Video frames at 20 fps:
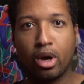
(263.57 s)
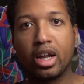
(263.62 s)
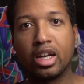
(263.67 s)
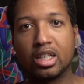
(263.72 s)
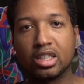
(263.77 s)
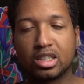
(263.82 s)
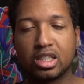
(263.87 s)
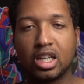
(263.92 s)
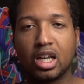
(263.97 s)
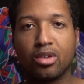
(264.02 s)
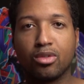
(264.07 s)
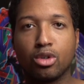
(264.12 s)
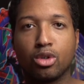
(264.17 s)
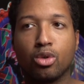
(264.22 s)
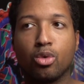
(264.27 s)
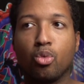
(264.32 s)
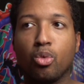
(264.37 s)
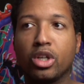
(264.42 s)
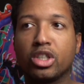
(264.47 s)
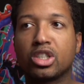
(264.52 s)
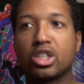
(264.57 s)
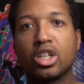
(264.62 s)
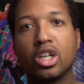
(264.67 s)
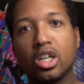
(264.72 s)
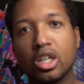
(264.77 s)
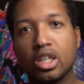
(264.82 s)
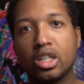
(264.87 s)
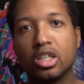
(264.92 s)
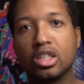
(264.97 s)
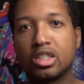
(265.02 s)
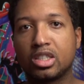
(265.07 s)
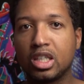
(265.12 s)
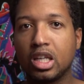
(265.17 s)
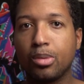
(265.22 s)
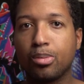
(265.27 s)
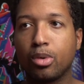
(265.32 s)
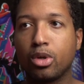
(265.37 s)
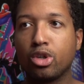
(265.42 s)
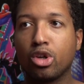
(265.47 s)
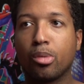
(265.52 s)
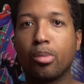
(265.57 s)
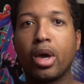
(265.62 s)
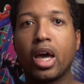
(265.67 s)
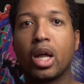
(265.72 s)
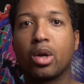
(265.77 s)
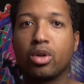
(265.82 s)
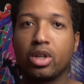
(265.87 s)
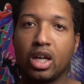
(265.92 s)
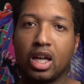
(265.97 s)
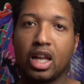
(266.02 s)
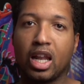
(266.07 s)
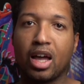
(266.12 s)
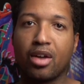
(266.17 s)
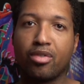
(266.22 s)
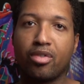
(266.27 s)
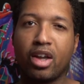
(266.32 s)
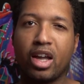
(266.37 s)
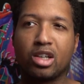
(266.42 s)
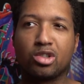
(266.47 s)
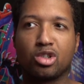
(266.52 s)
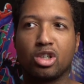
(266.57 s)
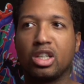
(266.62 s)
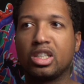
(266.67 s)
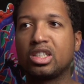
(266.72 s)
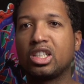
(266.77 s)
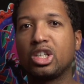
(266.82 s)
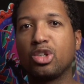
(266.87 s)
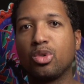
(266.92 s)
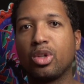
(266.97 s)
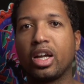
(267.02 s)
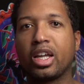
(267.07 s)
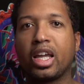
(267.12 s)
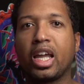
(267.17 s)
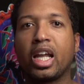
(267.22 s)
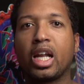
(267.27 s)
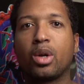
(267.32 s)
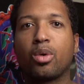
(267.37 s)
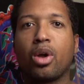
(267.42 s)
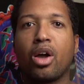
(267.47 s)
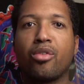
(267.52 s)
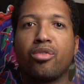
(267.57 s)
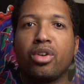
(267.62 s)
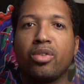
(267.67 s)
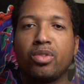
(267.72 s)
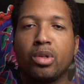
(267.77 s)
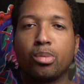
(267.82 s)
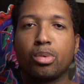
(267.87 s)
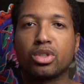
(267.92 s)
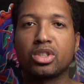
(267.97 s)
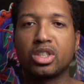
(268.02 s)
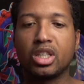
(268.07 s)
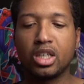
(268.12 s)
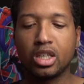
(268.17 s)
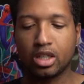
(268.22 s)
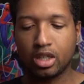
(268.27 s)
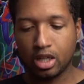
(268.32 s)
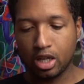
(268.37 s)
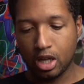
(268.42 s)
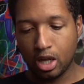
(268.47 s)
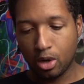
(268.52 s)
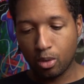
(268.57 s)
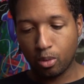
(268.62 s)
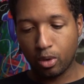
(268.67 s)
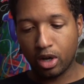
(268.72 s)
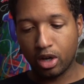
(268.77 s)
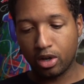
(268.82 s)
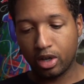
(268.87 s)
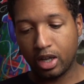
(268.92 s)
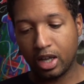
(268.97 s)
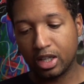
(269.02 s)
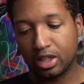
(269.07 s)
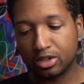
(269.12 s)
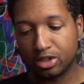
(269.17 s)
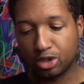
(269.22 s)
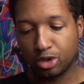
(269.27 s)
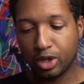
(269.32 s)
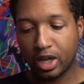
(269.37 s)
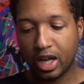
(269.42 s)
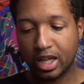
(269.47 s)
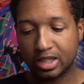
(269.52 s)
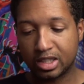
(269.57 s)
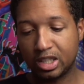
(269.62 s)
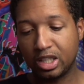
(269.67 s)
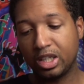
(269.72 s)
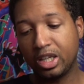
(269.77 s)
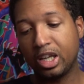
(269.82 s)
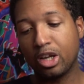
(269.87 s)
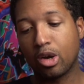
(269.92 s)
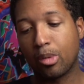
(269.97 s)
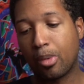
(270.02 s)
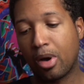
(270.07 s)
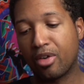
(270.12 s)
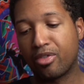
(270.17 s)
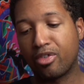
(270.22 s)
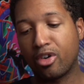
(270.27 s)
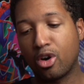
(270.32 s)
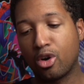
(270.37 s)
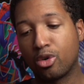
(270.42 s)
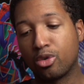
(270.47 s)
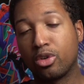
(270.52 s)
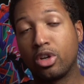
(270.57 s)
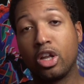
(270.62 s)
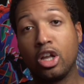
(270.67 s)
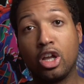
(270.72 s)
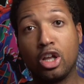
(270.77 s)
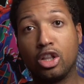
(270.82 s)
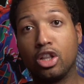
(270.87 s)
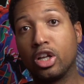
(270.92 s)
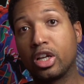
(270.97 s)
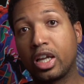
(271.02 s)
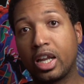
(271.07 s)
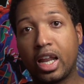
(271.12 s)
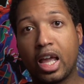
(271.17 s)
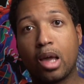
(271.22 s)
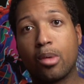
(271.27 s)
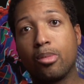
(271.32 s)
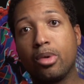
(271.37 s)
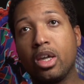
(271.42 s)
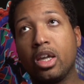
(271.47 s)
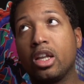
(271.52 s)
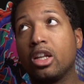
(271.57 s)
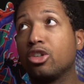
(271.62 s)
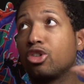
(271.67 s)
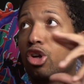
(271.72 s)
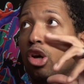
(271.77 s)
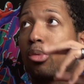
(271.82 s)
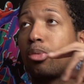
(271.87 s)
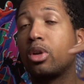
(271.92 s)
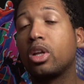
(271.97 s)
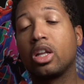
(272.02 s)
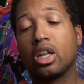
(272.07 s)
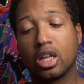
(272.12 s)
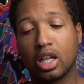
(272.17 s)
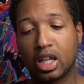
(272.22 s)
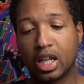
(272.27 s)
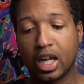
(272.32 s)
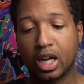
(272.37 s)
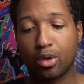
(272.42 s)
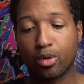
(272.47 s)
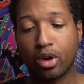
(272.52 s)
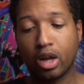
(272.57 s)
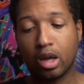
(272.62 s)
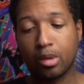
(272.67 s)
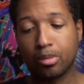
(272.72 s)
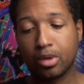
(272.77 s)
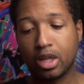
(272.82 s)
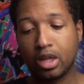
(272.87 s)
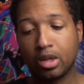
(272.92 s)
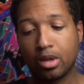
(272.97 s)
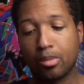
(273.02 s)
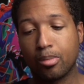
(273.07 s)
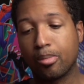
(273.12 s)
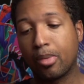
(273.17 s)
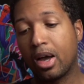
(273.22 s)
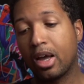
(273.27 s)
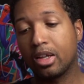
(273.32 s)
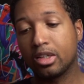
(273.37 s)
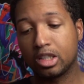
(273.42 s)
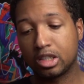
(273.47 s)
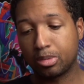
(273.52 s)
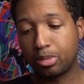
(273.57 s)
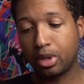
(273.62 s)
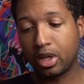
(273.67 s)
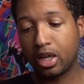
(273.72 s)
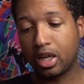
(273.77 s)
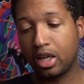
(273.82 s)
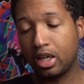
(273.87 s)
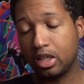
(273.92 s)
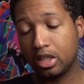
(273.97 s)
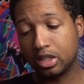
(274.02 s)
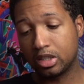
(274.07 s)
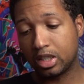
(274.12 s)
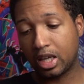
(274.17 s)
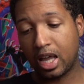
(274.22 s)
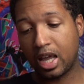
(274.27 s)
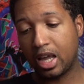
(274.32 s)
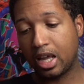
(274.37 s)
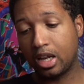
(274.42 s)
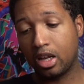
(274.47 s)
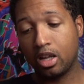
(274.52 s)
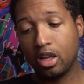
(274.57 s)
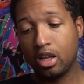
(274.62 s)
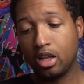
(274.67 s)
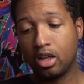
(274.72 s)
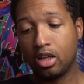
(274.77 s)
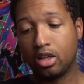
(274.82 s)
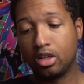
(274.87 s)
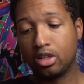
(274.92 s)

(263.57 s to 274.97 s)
brightness level, which could seep your battery a lot faster. Let's say you like hanging around 50%. Well, as you guys see here on my phone, looking at me and interpreting the light around me, my display is at,